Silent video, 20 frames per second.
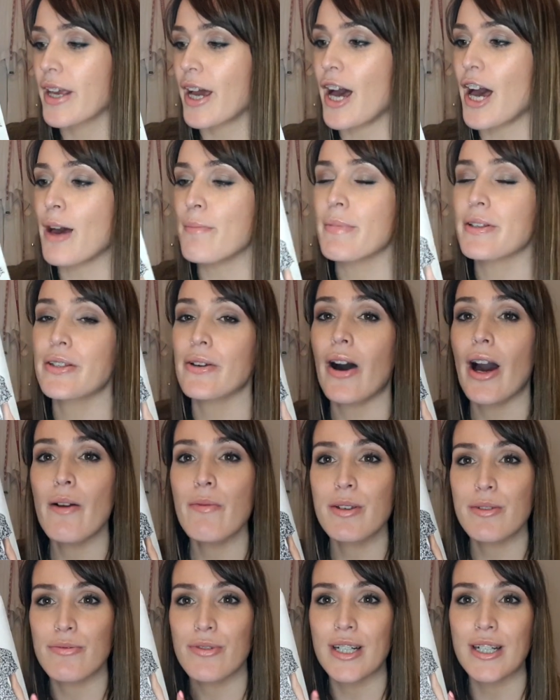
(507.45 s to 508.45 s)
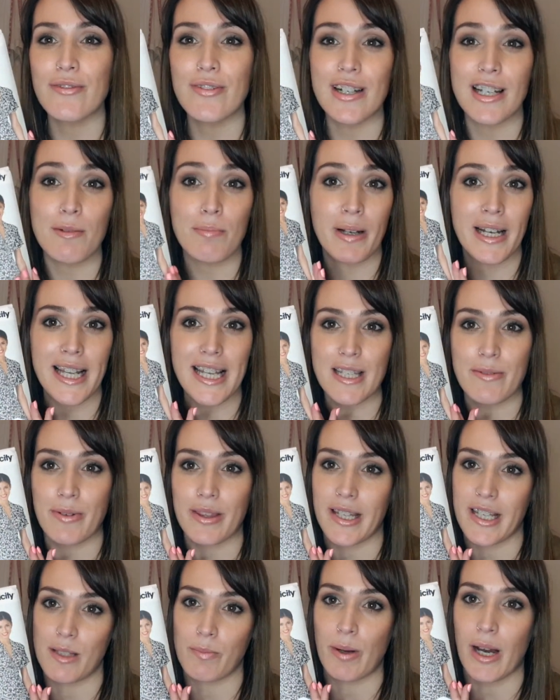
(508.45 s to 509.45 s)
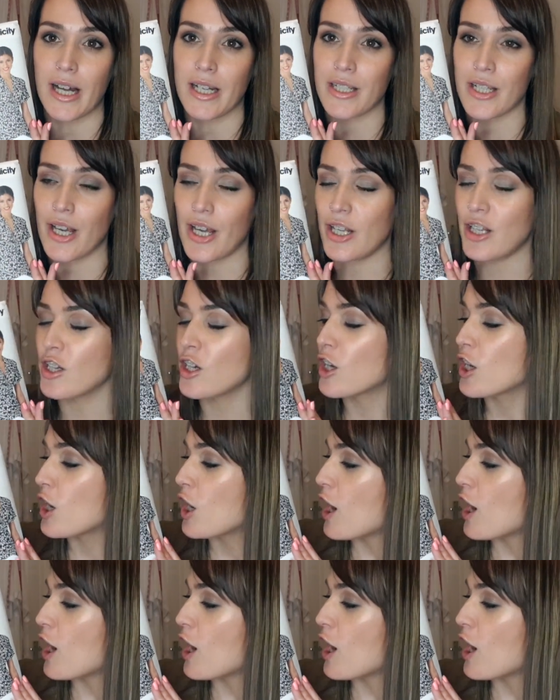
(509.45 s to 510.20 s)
Um, so I was really, really pleased with this pattern.